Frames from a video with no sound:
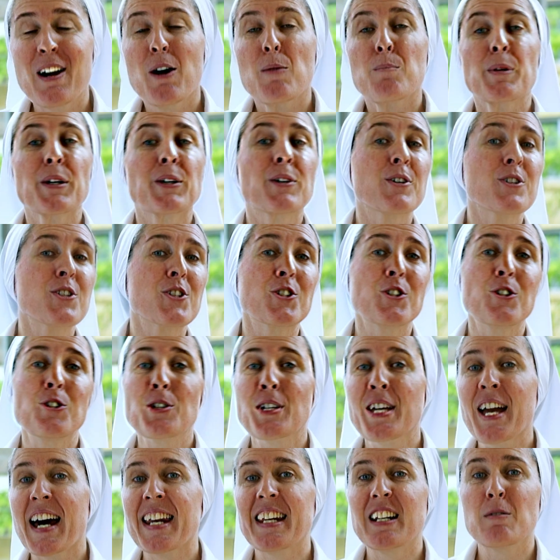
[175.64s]
because you
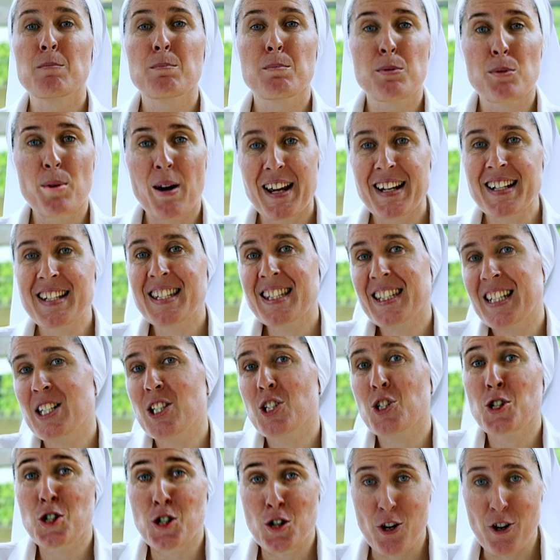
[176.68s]
can embrace this
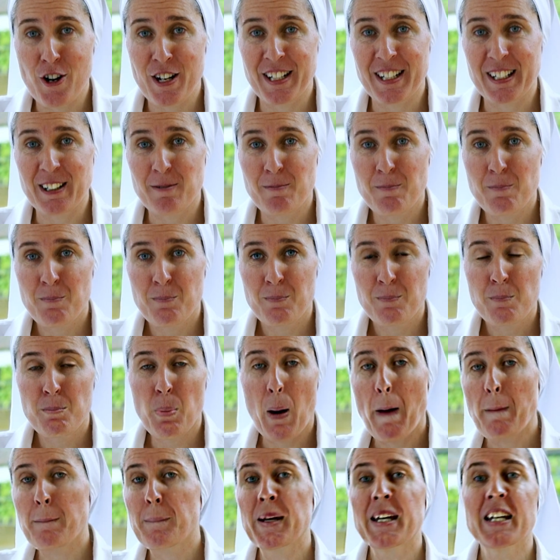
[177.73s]
journey
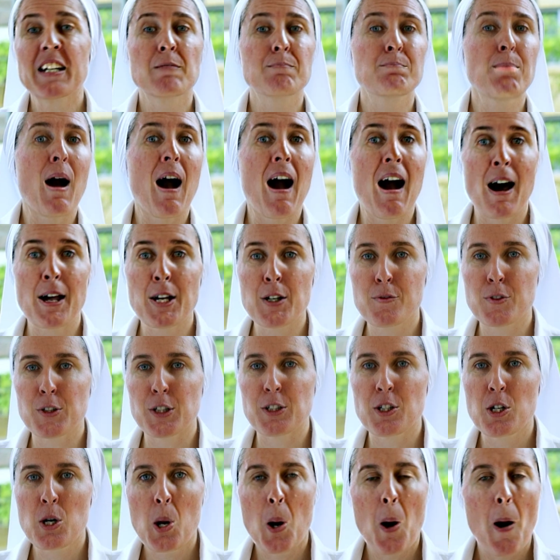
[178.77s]
by being part of it,
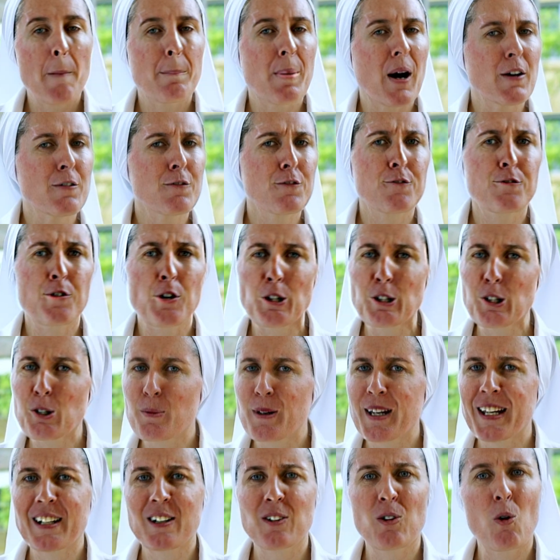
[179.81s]
by
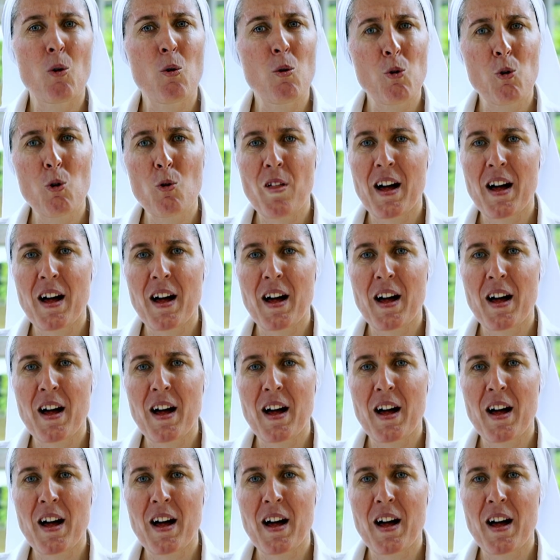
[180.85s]
following all